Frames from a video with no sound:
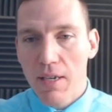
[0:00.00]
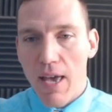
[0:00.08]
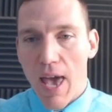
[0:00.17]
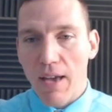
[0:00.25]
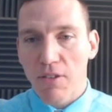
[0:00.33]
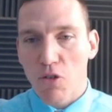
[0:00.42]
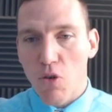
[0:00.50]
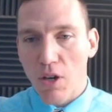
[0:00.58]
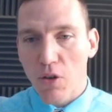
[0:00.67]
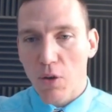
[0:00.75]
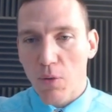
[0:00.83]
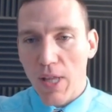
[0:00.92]
Active
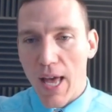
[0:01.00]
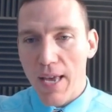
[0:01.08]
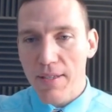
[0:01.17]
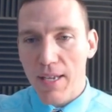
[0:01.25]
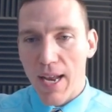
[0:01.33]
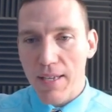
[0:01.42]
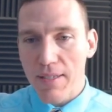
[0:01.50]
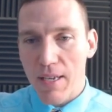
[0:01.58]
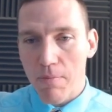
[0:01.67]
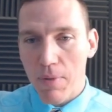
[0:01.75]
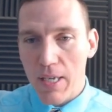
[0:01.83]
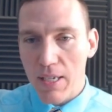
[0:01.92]
Directory relies on
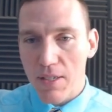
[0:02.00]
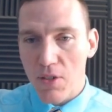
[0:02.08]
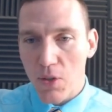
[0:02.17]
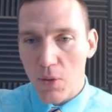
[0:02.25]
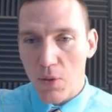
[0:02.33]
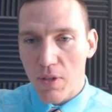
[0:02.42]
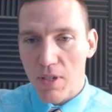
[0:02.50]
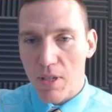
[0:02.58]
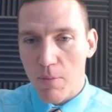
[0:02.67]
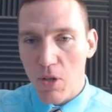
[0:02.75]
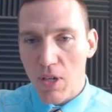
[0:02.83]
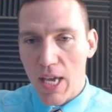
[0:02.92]
ICMP to
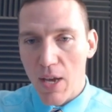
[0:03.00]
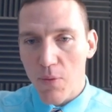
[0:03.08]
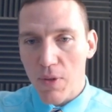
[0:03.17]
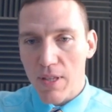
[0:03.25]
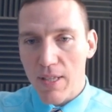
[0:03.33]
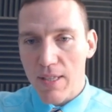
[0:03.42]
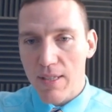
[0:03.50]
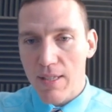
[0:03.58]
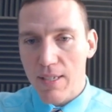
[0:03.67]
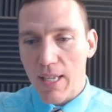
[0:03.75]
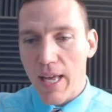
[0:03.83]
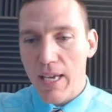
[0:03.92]
communicate with
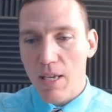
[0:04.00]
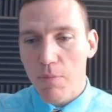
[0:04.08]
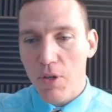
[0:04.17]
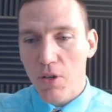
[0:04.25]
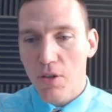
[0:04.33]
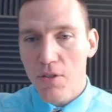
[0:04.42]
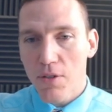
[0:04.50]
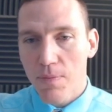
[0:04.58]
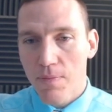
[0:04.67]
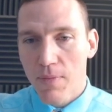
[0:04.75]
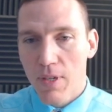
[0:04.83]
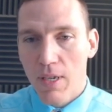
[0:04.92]
client computers.
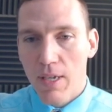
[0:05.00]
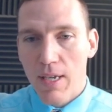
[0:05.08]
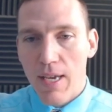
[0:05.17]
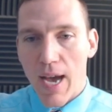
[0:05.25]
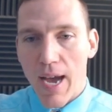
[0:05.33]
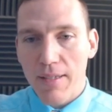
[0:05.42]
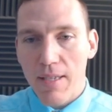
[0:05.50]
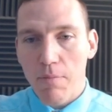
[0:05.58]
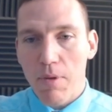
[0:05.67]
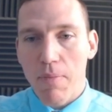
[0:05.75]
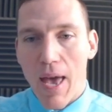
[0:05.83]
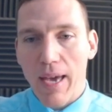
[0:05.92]

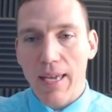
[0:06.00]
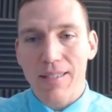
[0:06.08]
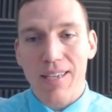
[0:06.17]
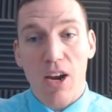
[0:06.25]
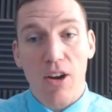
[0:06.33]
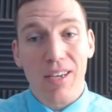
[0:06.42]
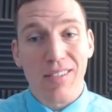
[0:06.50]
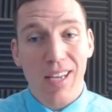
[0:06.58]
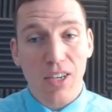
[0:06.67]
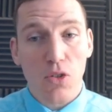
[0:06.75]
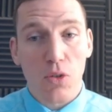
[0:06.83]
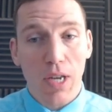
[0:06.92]
ICMP packets carry
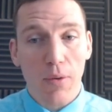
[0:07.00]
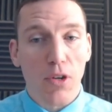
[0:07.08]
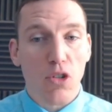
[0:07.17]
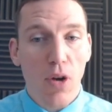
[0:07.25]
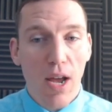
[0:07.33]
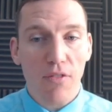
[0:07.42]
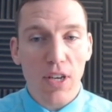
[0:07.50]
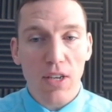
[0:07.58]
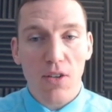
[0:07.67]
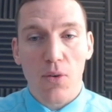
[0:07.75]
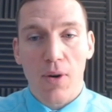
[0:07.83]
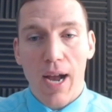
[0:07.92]
essential network traffic,
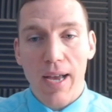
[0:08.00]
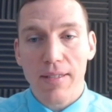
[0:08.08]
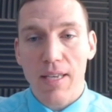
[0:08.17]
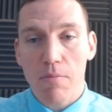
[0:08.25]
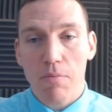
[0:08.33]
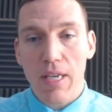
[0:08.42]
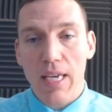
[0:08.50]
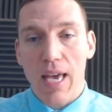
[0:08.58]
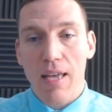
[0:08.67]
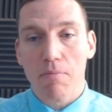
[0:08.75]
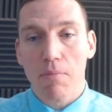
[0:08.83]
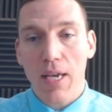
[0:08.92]
where ICMP
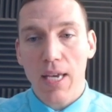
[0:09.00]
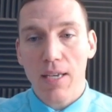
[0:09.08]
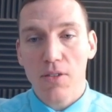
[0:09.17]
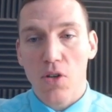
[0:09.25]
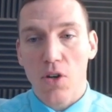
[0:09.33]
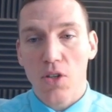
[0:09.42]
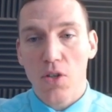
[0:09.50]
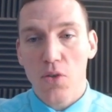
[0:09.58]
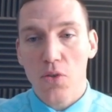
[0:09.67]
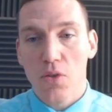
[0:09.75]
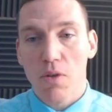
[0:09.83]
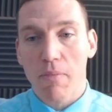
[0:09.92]
and pings are
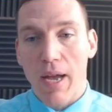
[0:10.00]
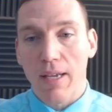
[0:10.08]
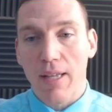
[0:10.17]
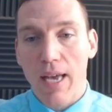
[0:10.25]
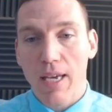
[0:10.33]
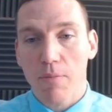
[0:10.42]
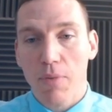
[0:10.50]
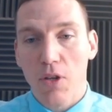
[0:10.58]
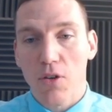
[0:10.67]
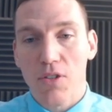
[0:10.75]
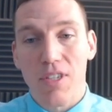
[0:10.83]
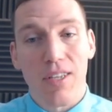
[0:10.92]
used by client
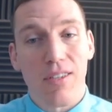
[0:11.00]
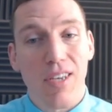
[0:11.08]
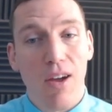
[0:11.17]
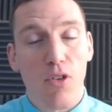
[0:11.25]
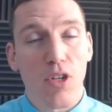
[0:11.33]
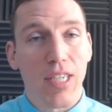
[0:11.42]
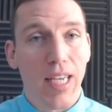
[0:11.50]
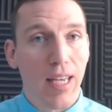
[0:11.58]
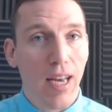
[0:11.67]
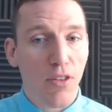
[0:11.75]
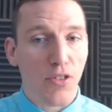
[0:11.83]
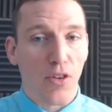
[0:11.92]
computers to discover
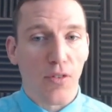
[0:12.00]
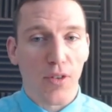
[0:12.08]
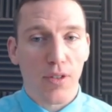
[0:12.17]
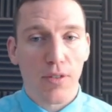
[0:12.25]
DNS servers.